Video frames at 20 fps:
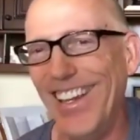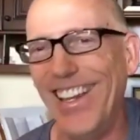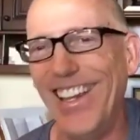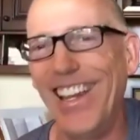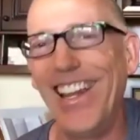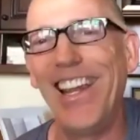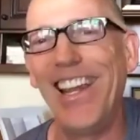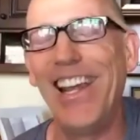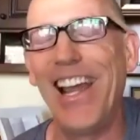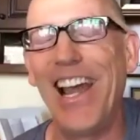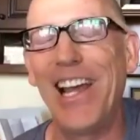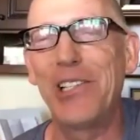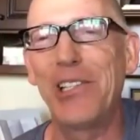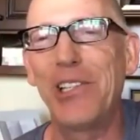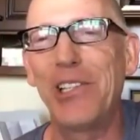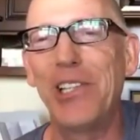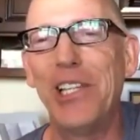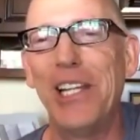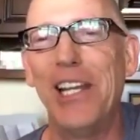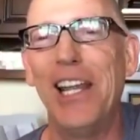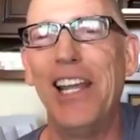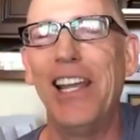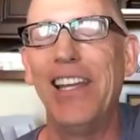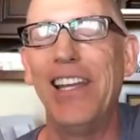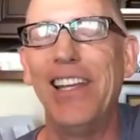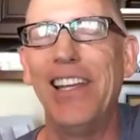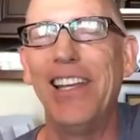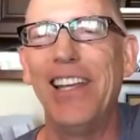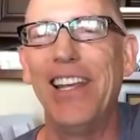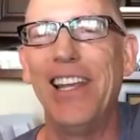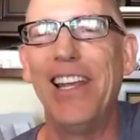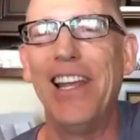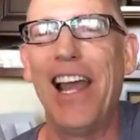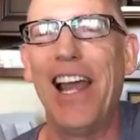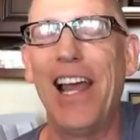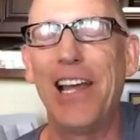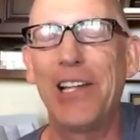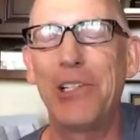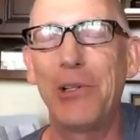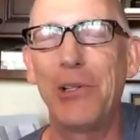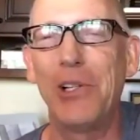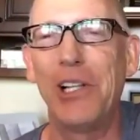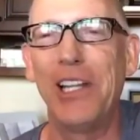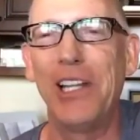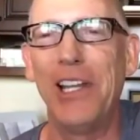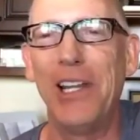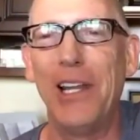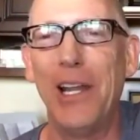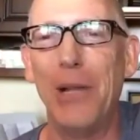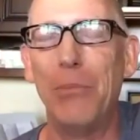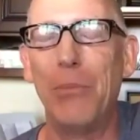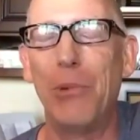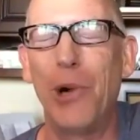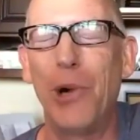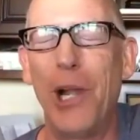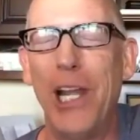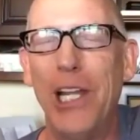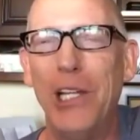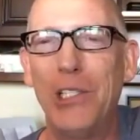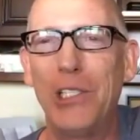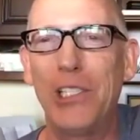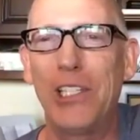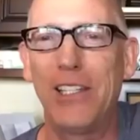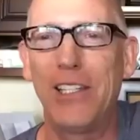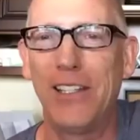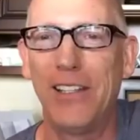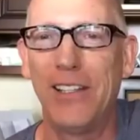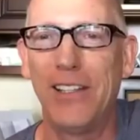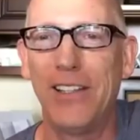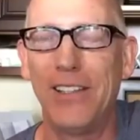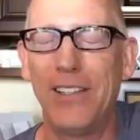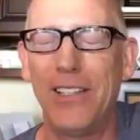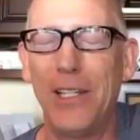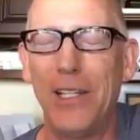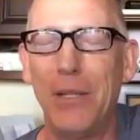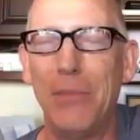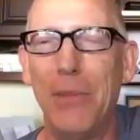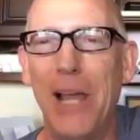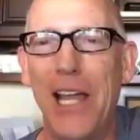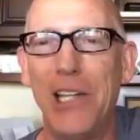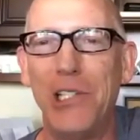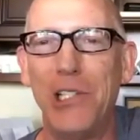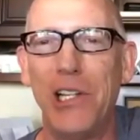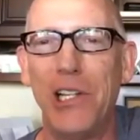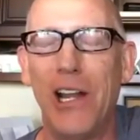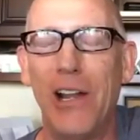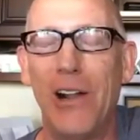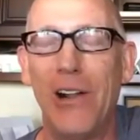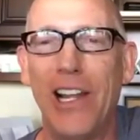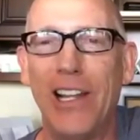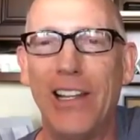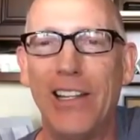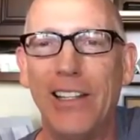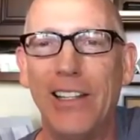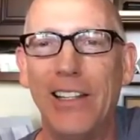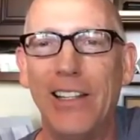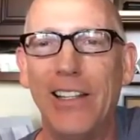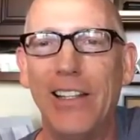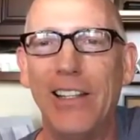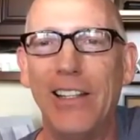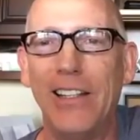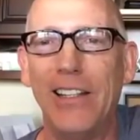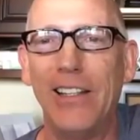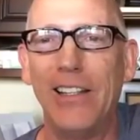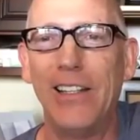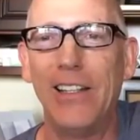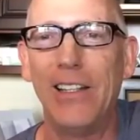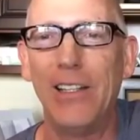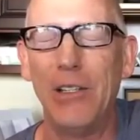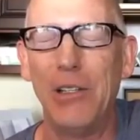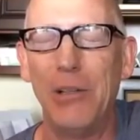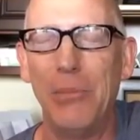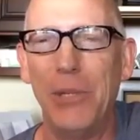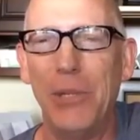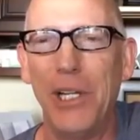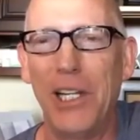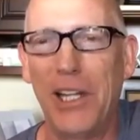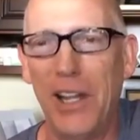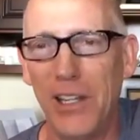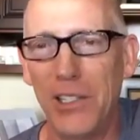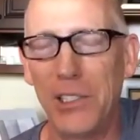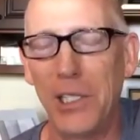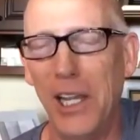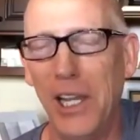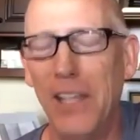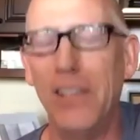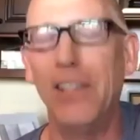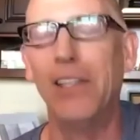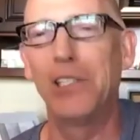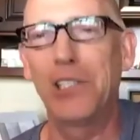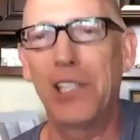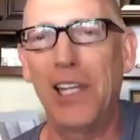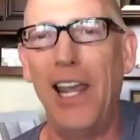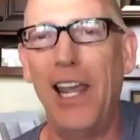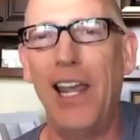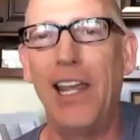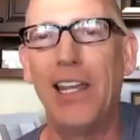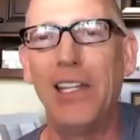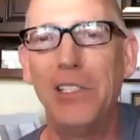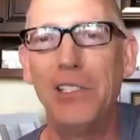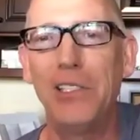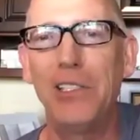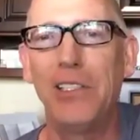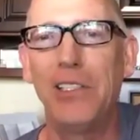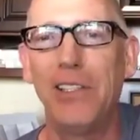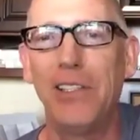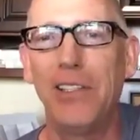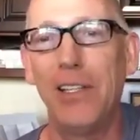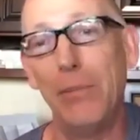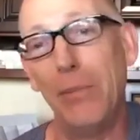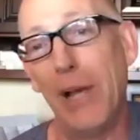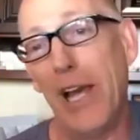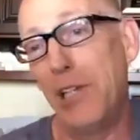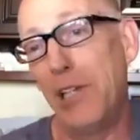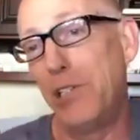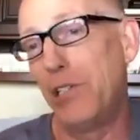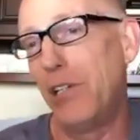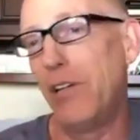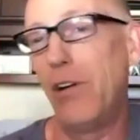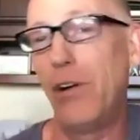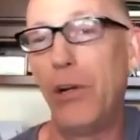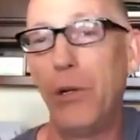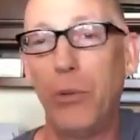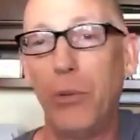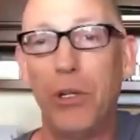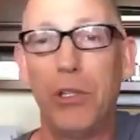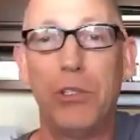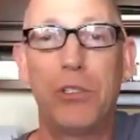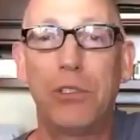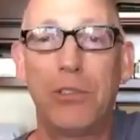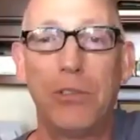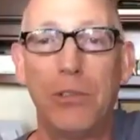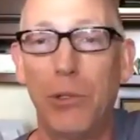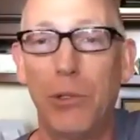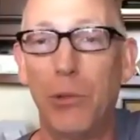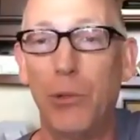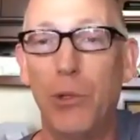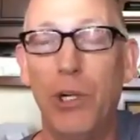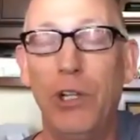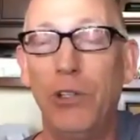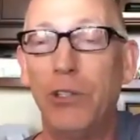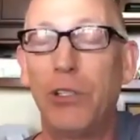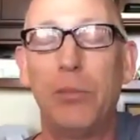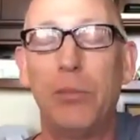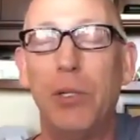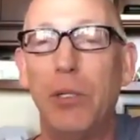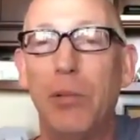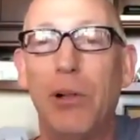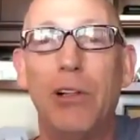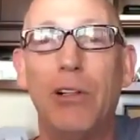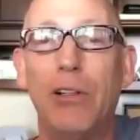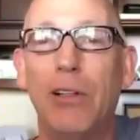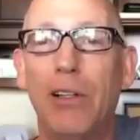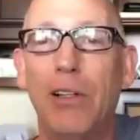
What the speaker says: He actually embraced the imaginary, because in this case, the imaginary was real to people.